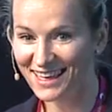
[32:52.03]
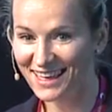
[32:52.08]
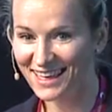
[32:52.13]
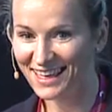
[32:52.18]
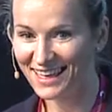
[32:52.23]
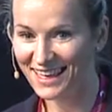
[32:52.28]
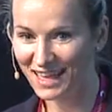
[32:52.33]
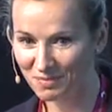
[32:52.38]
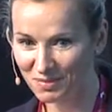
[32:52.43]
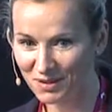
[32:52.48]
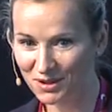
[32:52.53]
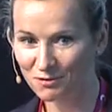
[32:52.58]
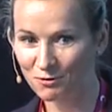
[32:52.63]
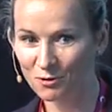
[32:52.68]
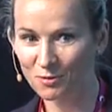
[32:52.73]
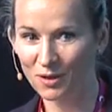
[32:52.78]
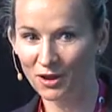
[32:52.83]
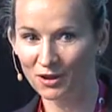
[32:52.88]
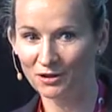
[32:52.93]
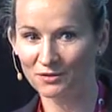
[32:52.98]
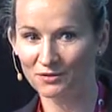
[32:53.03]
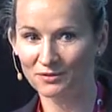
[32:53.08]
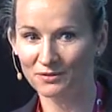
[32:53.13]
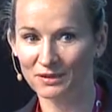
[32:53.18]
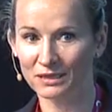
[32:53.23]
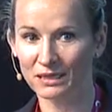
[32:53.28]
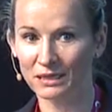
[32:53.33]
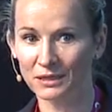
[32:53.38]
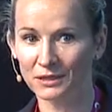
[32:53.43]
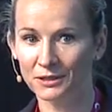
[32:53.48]
happy hormone.
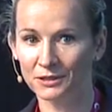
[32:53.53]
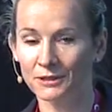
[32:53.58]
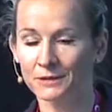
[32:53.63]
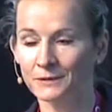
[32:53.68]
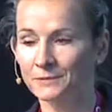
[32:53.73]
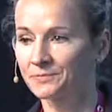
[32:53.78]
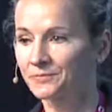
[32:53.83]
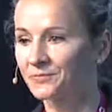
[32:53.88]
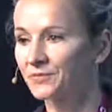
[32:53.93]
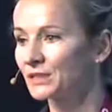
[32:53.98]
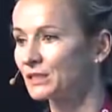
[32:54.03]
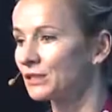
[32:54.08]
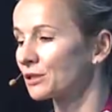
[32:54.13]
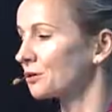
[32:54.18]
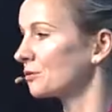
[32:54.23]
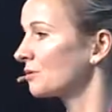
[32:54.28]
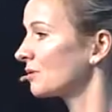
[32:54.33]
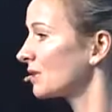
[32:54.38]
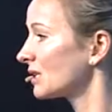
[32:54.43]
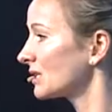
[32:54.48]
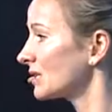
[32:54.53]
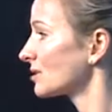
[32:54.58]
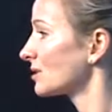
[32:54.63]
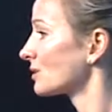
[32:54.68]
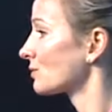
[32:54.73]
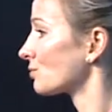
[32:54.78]
So this is